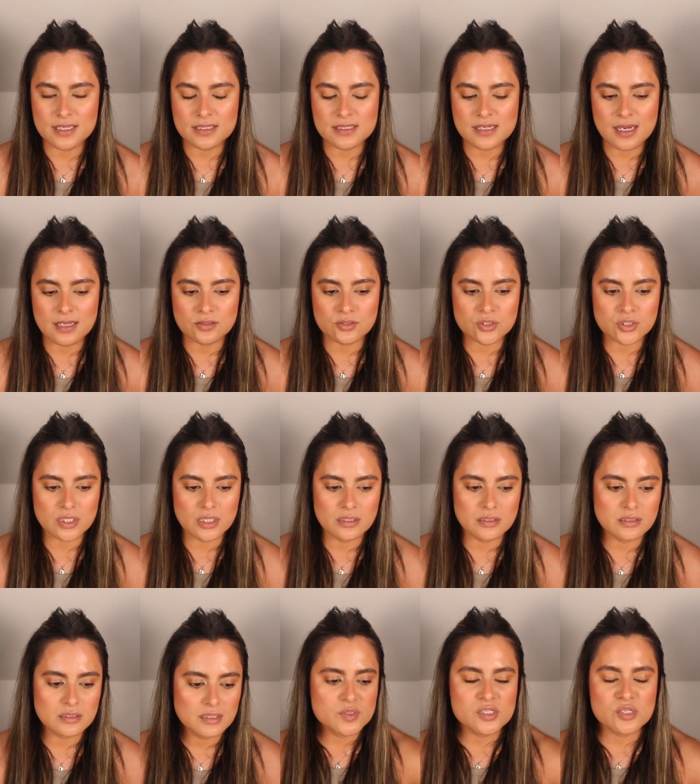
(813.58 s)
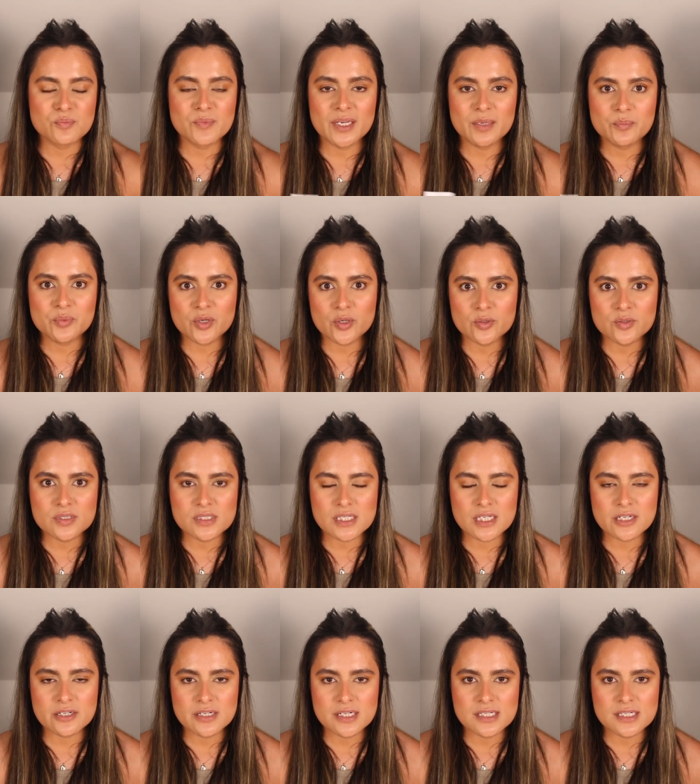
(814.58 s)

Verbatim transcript: attention. So my pros here